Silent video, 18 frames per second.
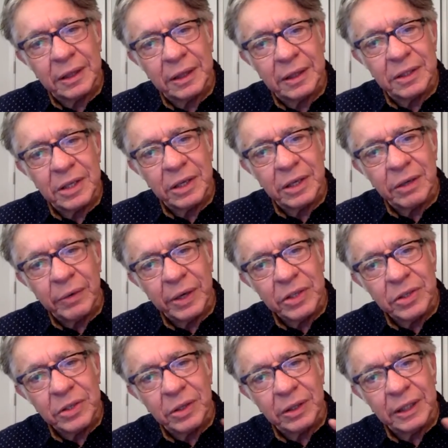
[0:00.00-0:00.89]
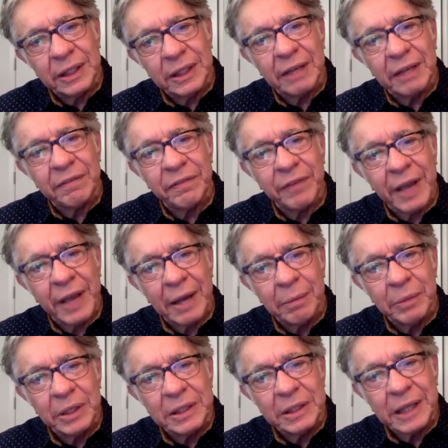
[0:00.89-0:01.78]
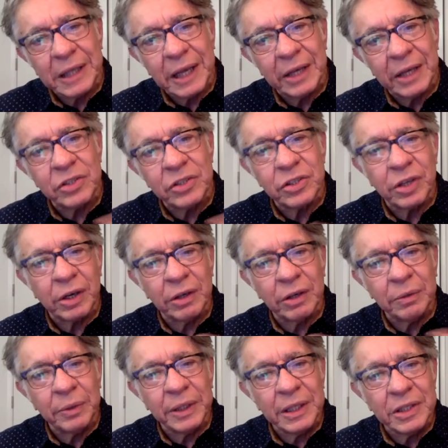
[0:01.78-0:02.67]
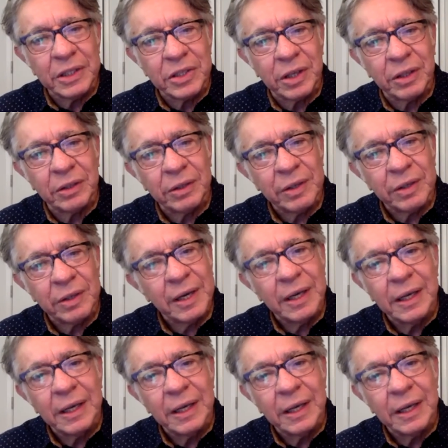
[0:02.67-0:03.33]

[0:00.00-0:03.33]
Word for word: generational thing that families kind of shared with each other